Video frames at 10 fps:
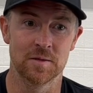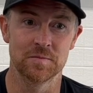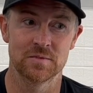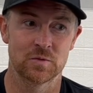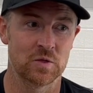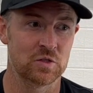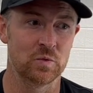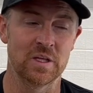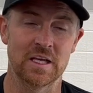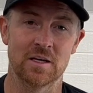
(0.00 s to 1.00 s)
Especially
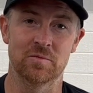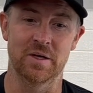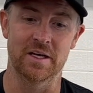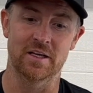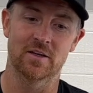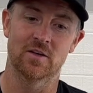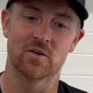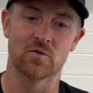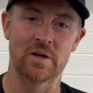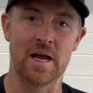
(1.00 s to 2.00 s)
when they get them like
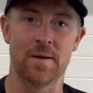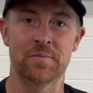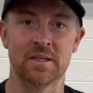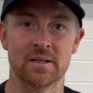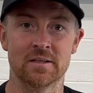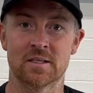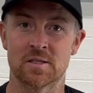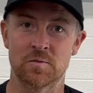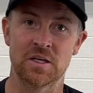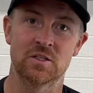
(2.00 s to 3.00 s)
wrapped in
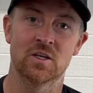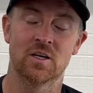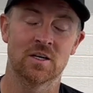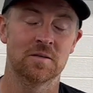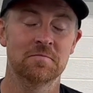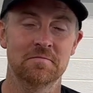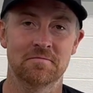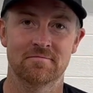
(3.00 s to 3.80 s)
suspension on them.